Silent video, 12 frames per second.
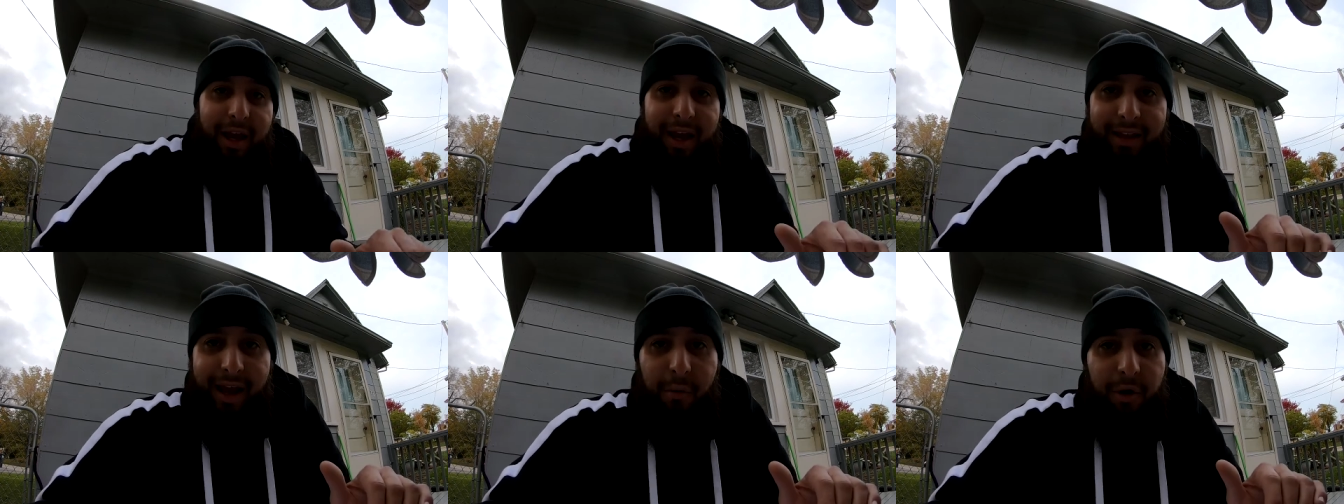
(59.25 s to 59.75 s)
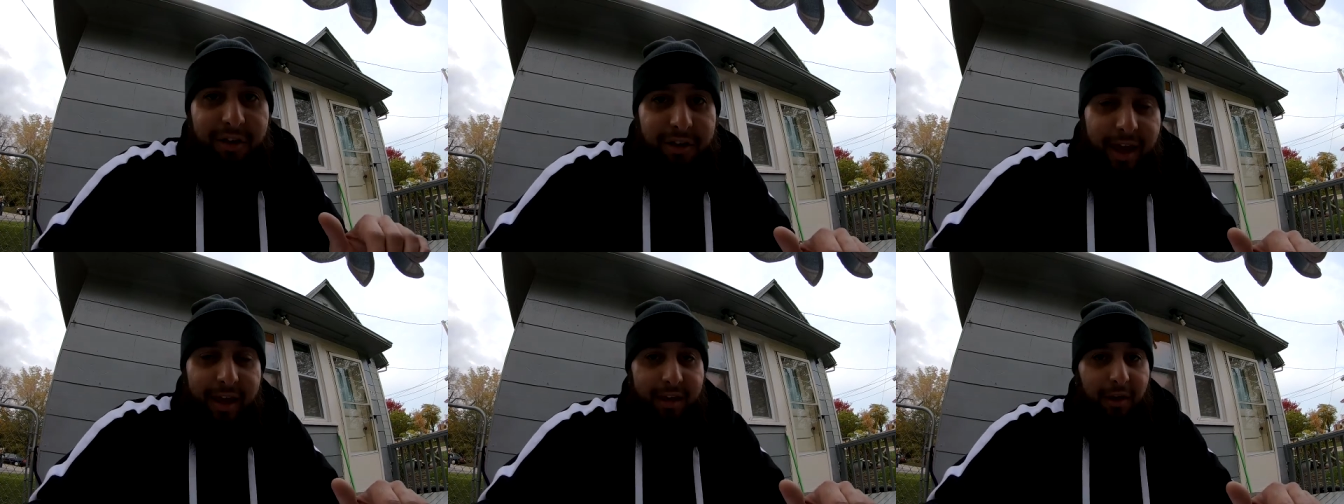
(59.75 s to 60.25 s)
And I want to
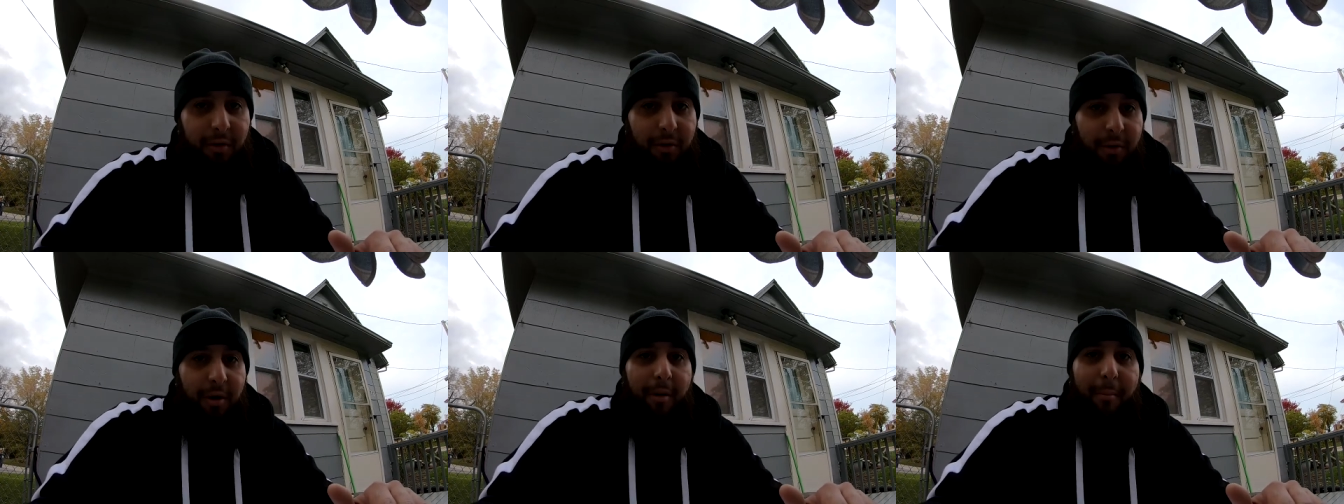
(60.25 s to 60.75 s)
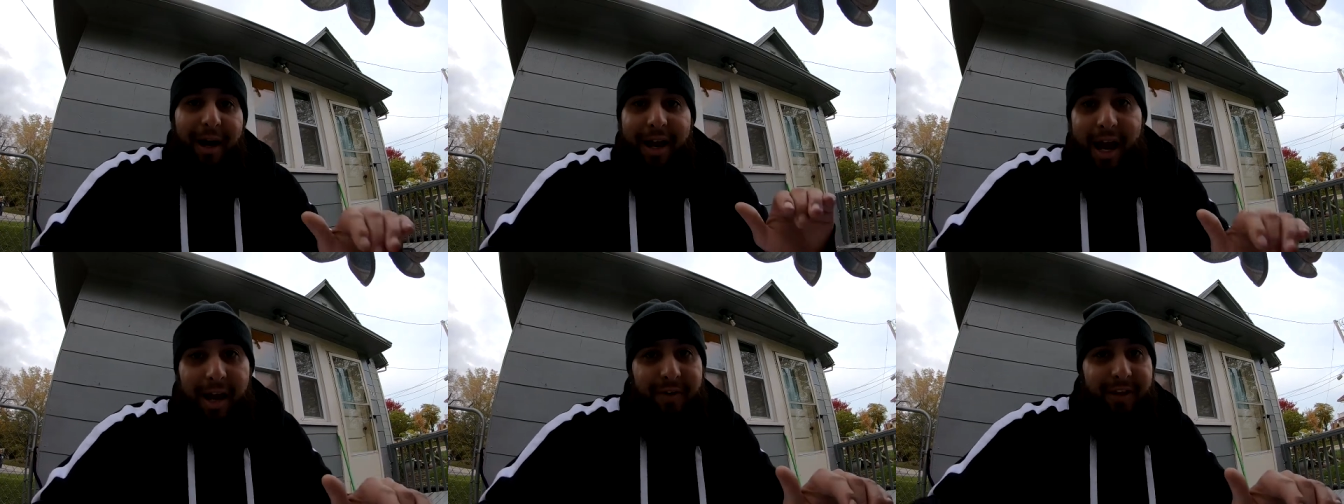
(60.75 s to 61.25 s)
thank you by
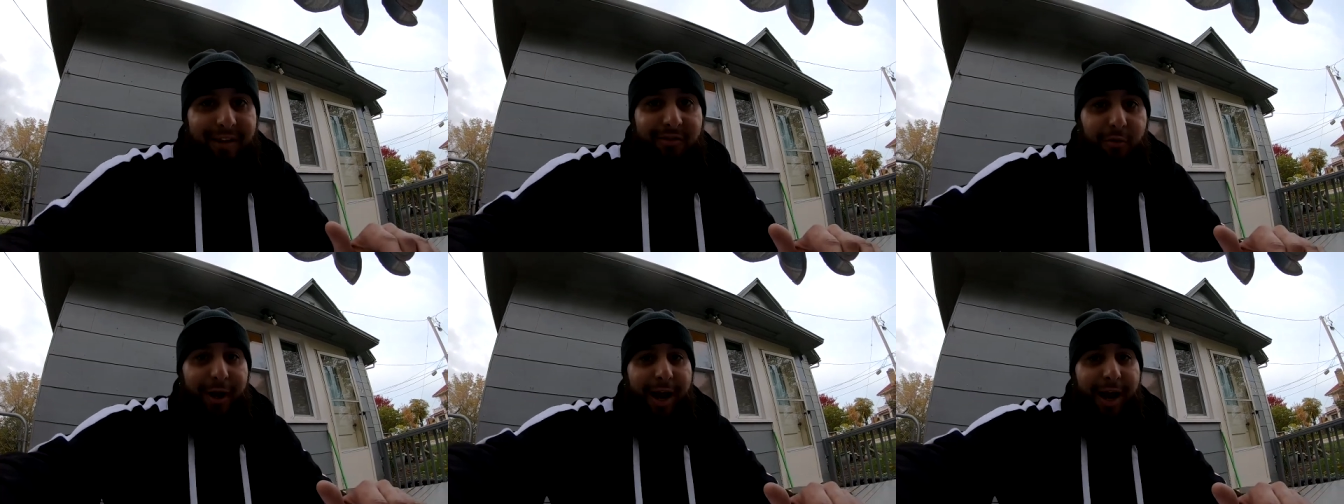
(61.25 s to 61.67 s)
having this